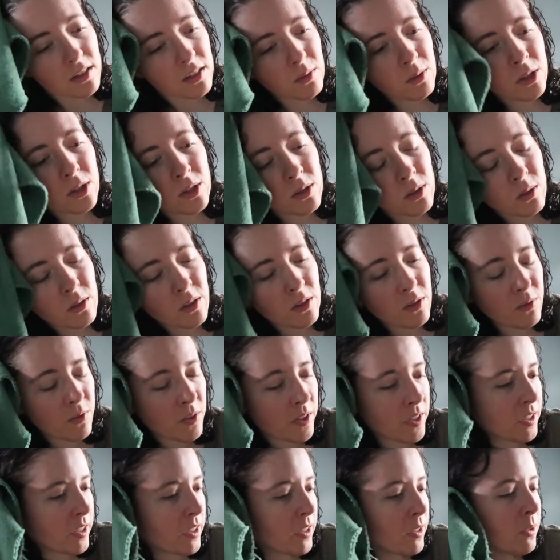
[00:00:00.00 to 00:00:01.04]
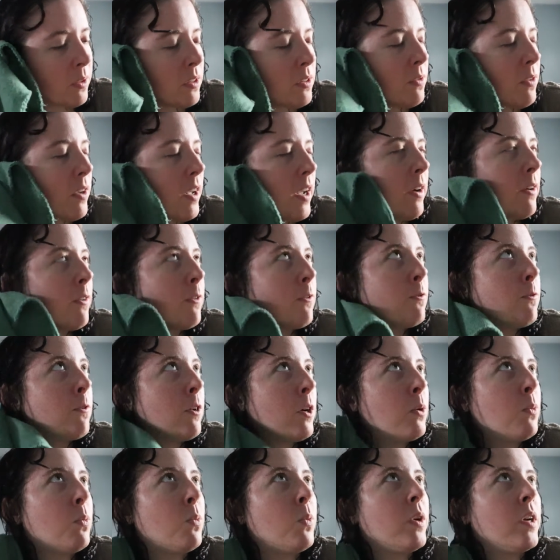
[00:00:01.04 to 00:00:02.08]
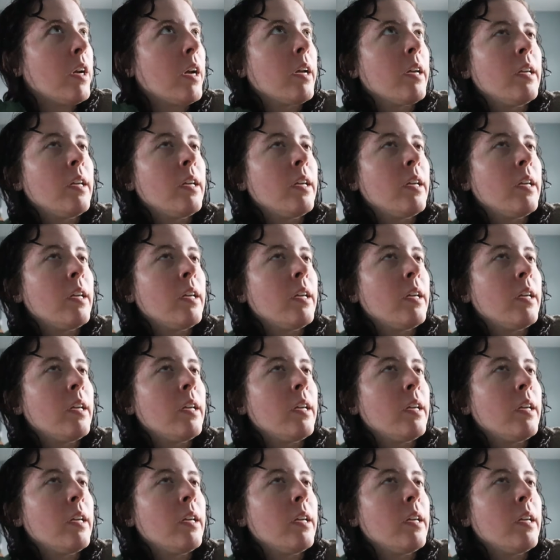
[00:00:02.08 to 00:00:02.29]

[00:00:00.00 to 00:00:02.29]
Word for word: which is always fun. I always have fun when I